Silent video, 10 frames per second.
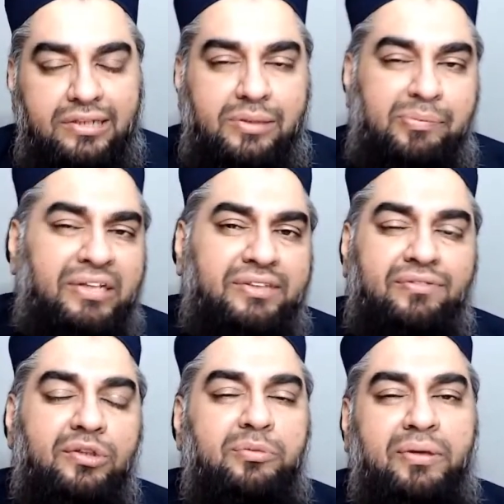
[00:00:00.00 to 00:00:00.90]
The best of
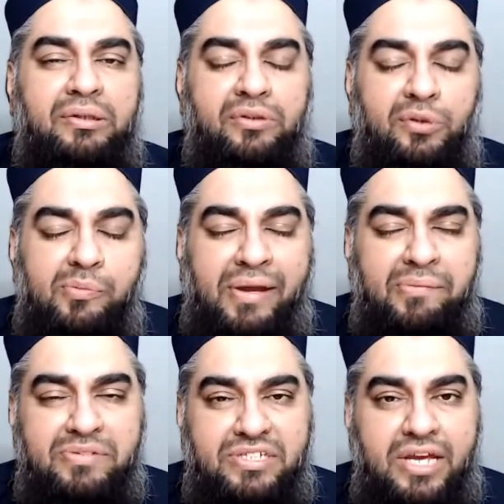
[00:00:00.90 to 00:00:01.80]
those who
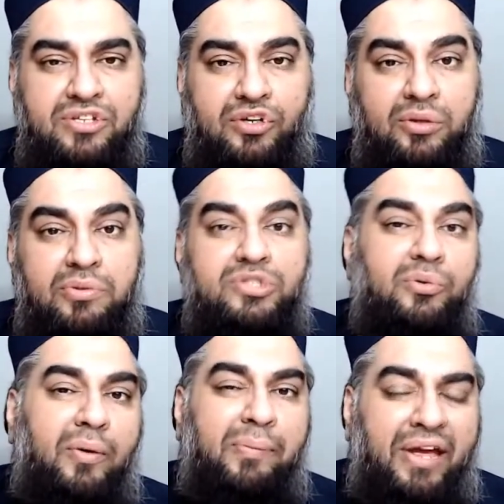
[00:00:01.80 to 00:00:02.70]
make mistakes are the ones who
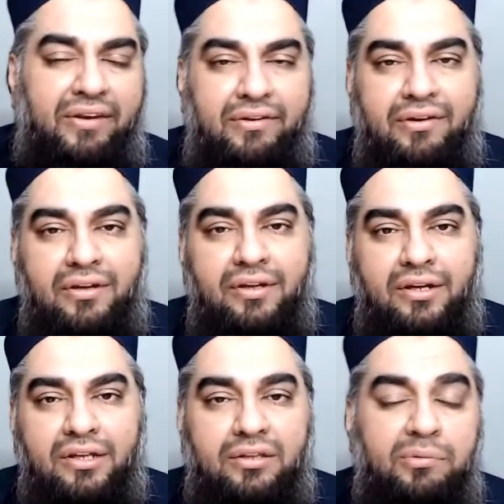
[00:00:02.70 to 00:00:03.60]
repent,
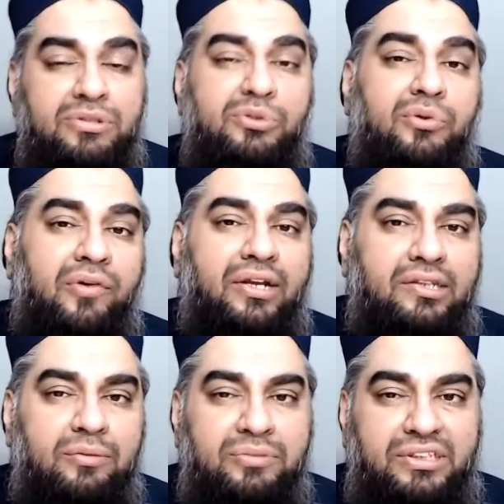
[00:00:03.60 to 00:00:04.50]
the ones who correct
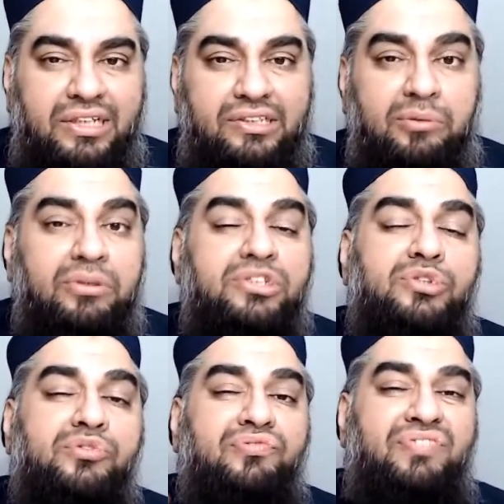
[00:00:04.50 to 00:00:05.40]
their mistakes, the ones
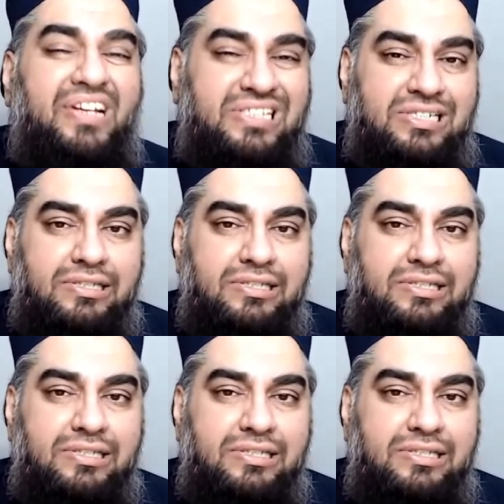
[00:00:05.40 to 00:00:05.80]
who fix